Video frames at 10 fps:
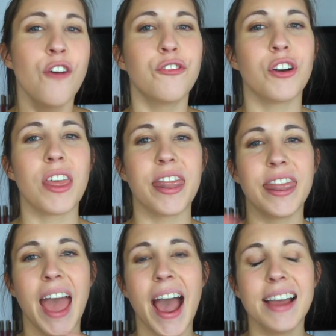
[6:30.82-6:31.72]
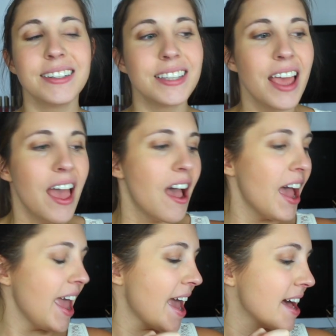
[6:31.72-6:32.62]
for that.
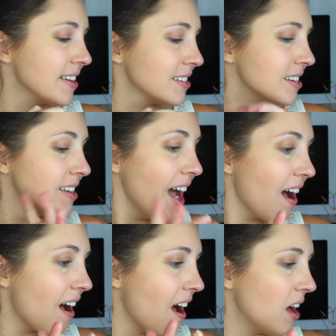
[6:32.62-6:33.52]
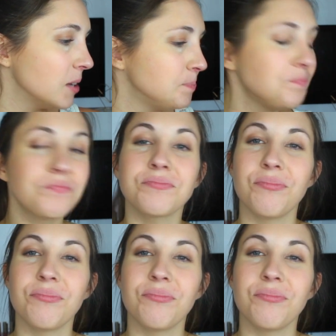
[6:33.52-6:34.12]
And yeah, um,